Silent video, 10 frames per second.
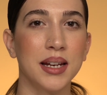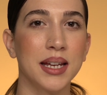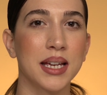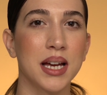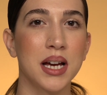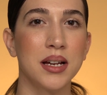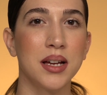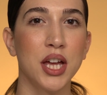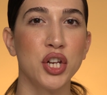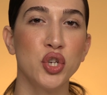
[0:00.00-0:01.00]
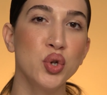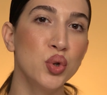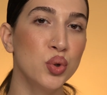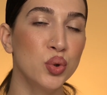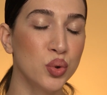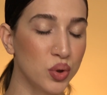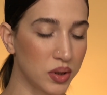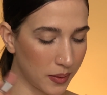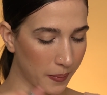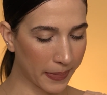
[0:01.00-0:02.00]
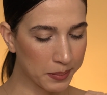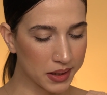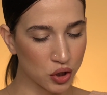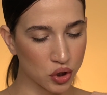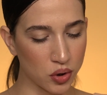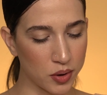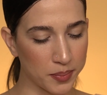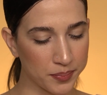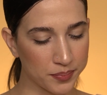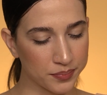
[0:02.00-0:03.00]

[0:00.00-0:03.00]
like a nude. I'm gonna show you.